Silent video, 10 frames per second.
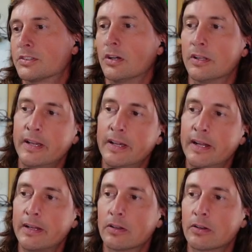Let's call it
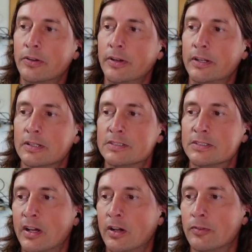cannot create a
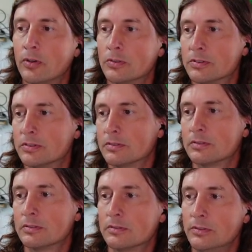list of downvotes.
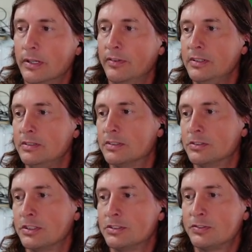Do you have any
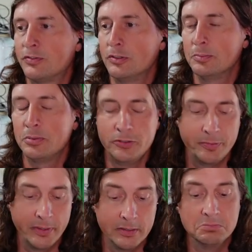suggestions for
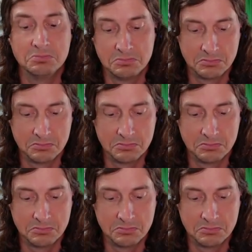improvement?